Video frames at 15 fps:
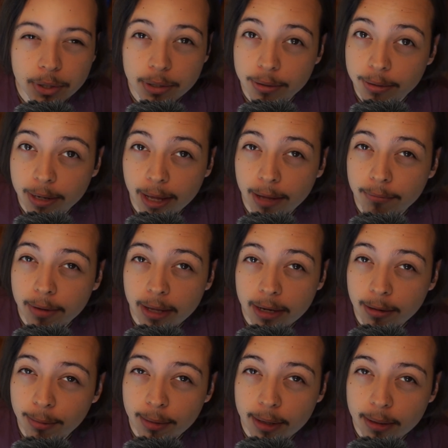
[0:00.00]
didn't have
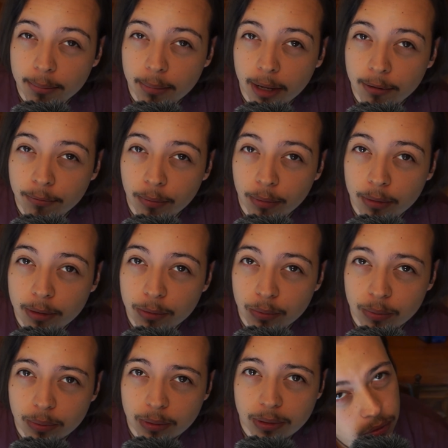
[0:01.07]
anything in mind for this
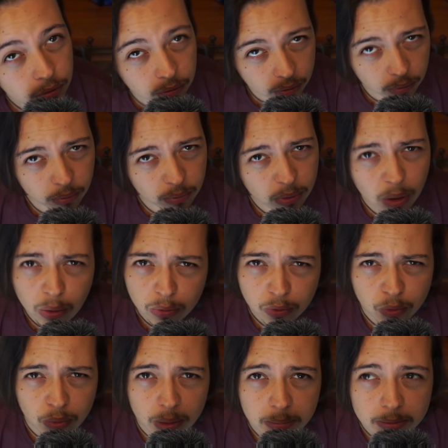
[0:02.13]
one, so no
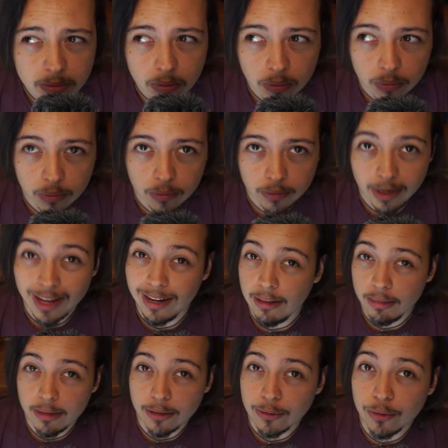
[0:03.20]
scripts or
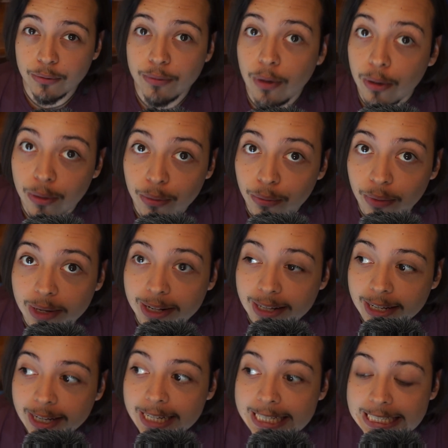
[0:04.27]
anything to follow
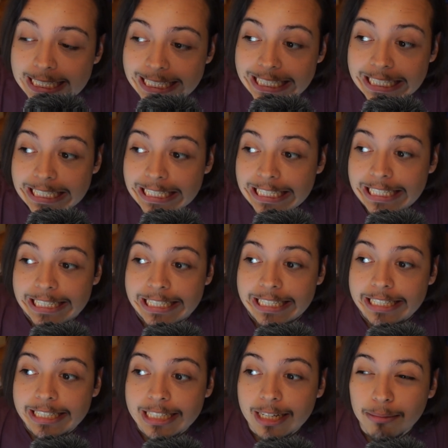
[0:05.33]
really.
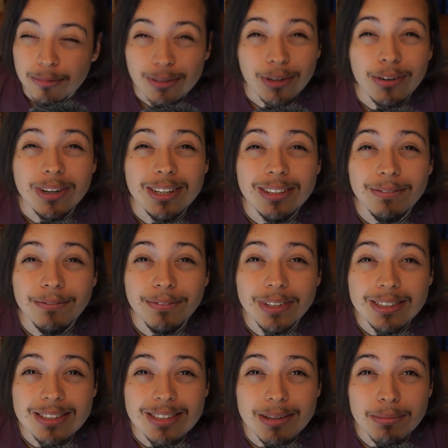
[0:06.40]
I'm sorry if
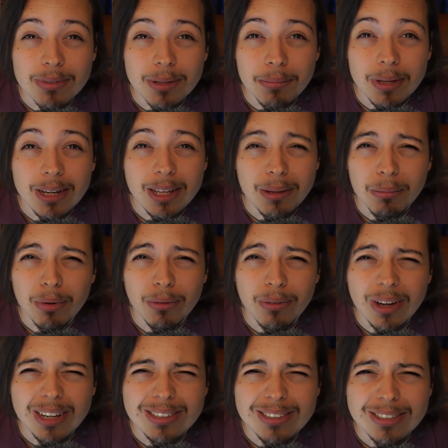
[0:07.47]
it seems a bit
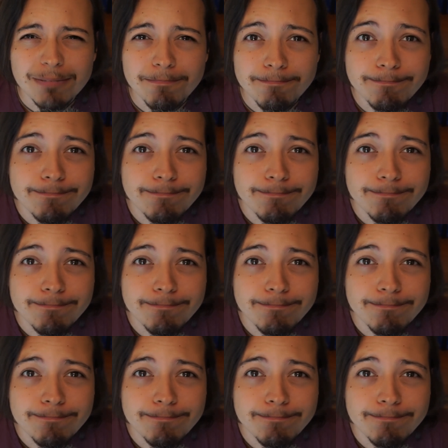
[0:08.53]
improvised.